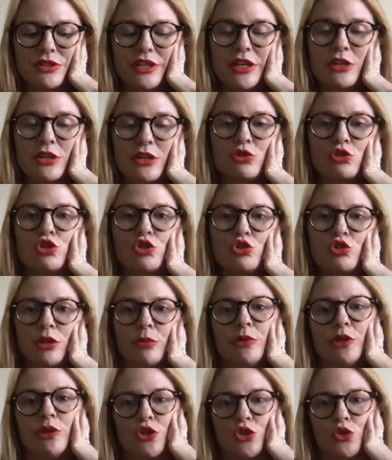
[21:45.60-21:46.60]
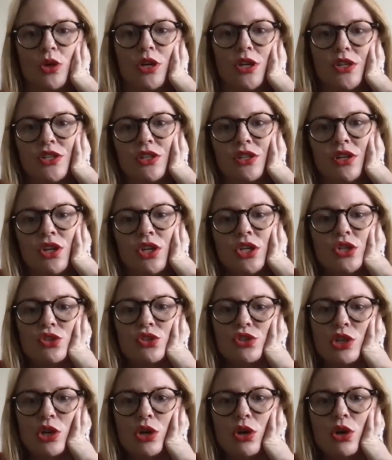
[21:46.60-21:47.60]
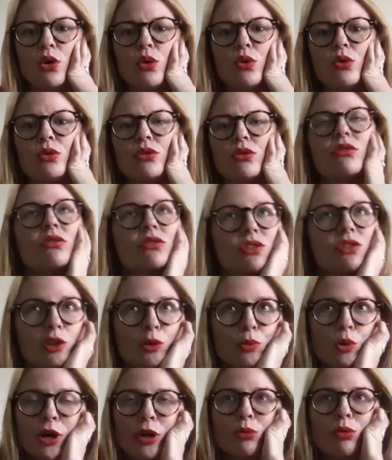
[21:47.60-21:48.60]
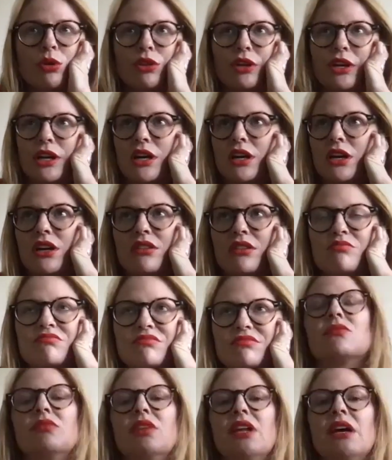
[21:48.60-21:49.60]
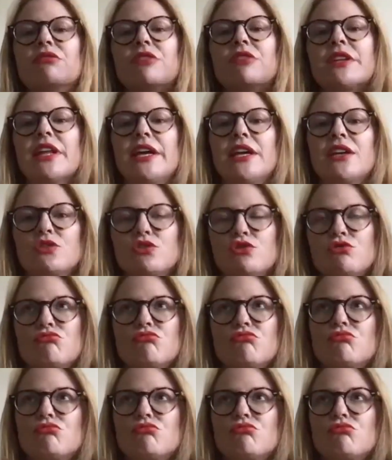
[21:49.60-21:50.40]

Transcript: extremely short. So to the point where they're every like,